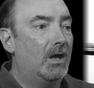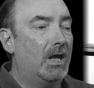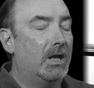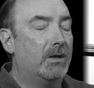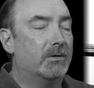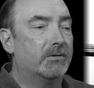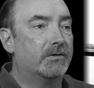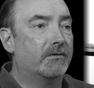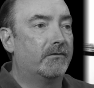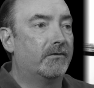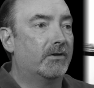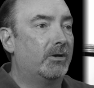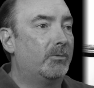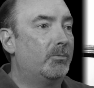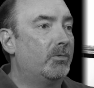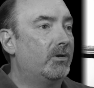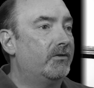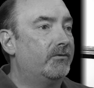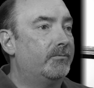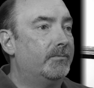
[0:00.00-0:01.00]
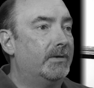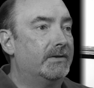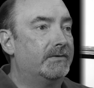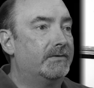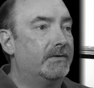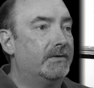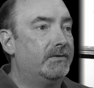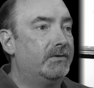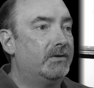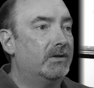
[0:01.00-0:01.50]
And it was a very brief
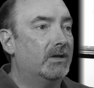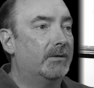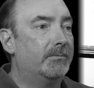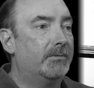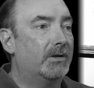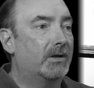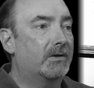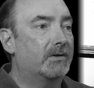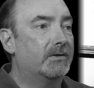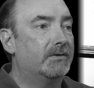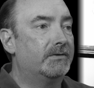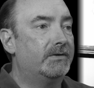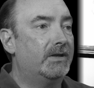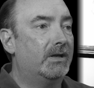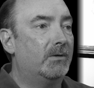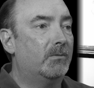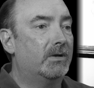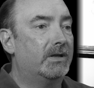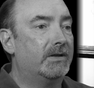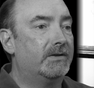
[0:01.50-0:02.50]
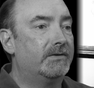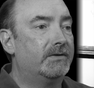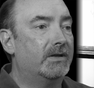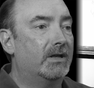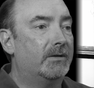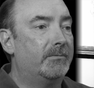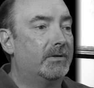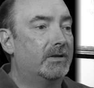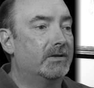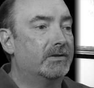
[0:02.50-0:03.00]
message. I'm not going to say what he
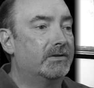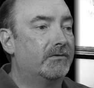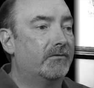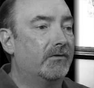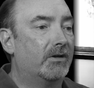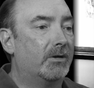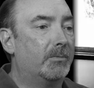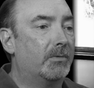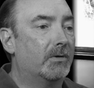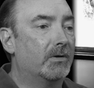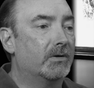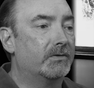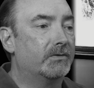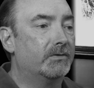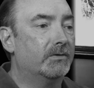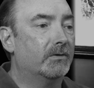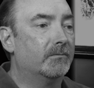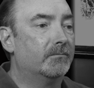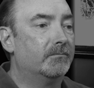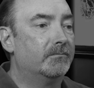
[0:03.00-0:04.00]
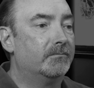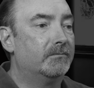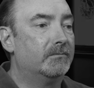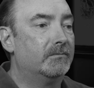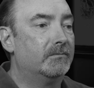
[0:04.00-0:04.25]
said because it's very personal.